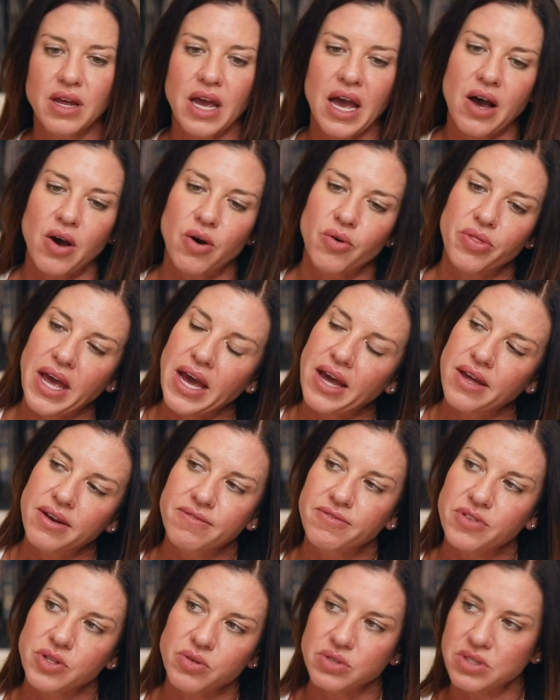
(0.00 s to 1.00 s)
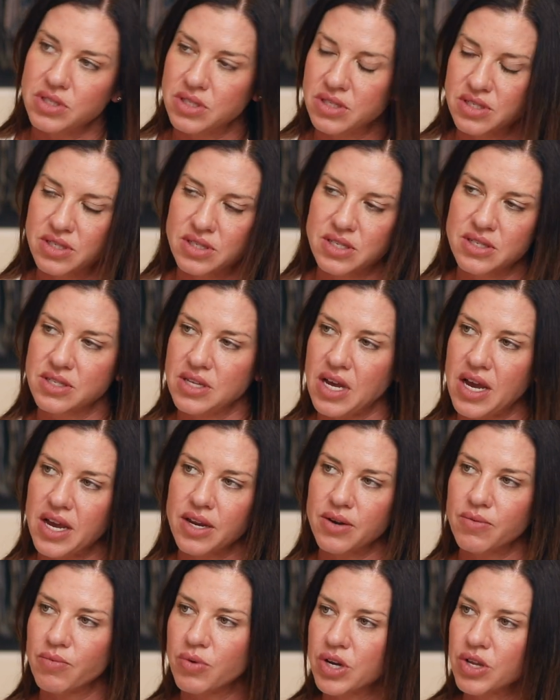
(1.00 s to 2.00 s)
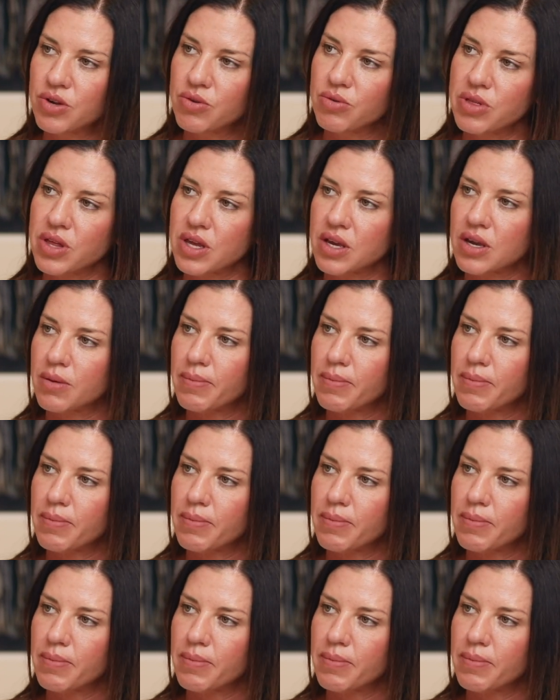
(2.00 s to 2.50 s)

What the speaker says: how that influences design? What do you think